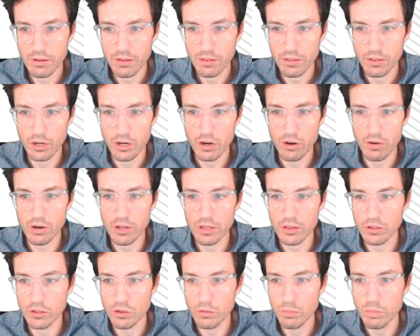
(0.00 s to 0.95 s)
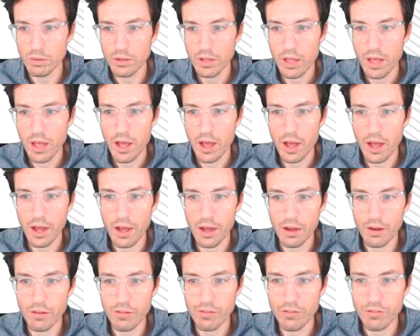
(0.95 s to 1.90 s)
the current loop
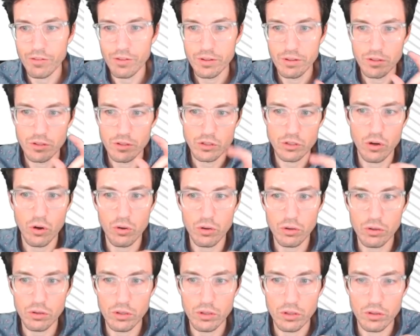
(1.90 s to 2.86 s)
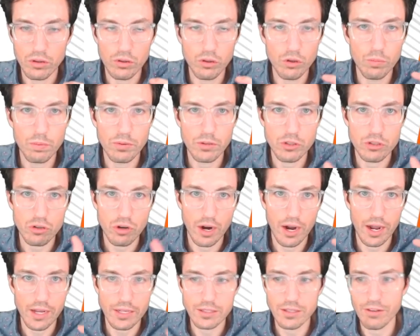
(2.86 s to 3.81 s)
of total loop
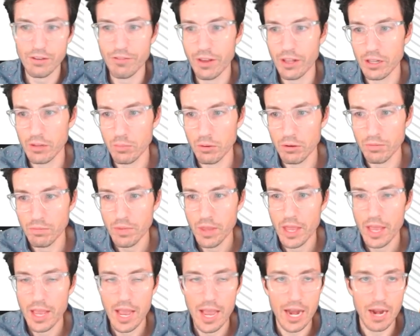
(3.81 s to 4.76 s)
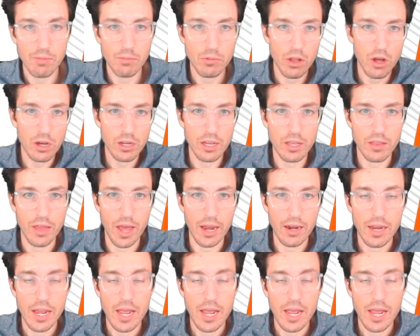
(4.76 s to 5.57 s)
tries available. And I'm logging that.